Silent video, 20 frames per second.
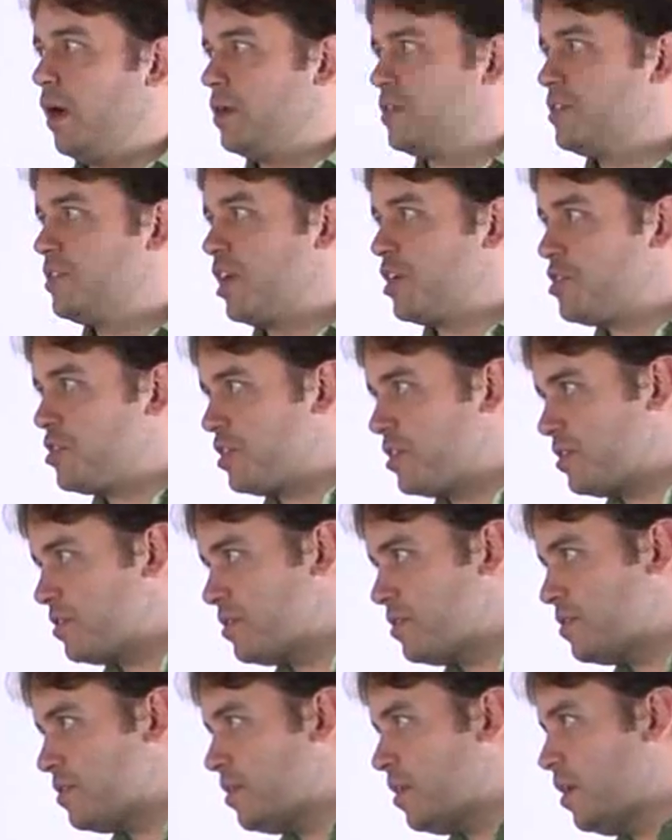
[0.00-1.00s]

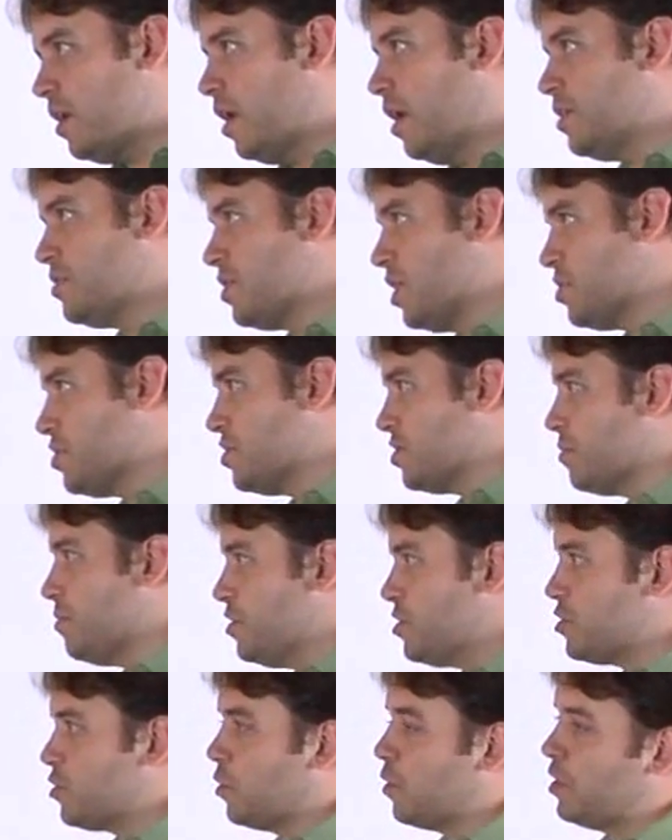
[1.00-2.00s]
Sessions can be
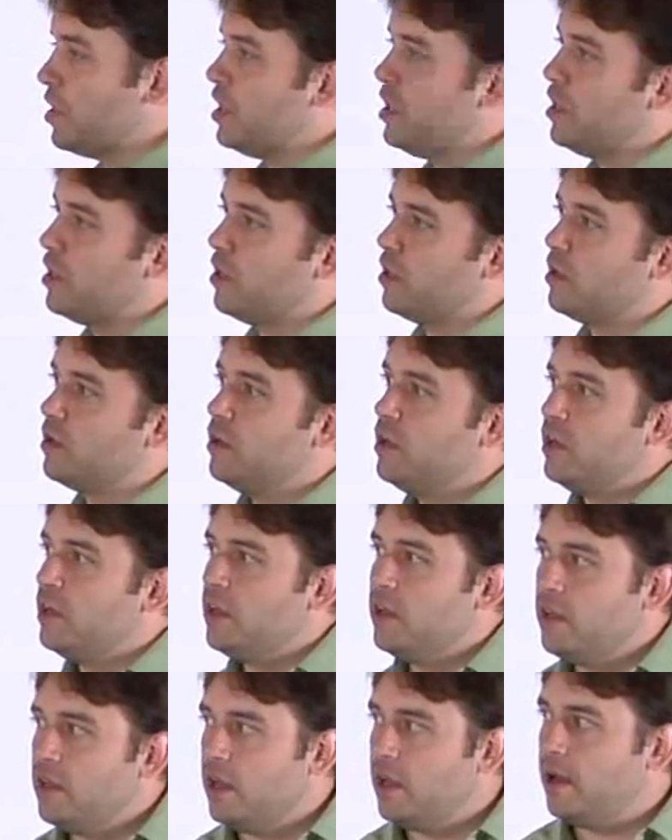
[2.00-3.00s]
stored here
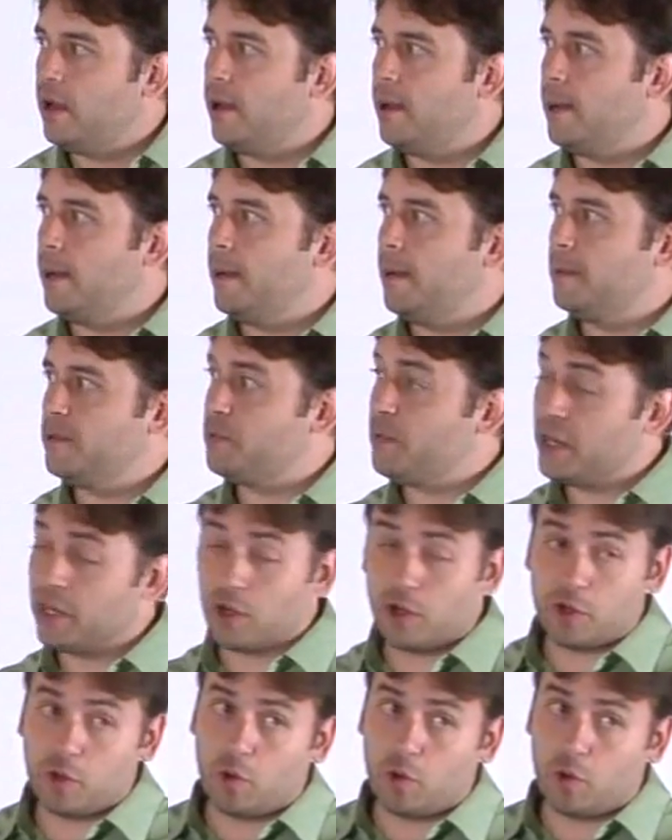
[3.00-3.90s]
depending on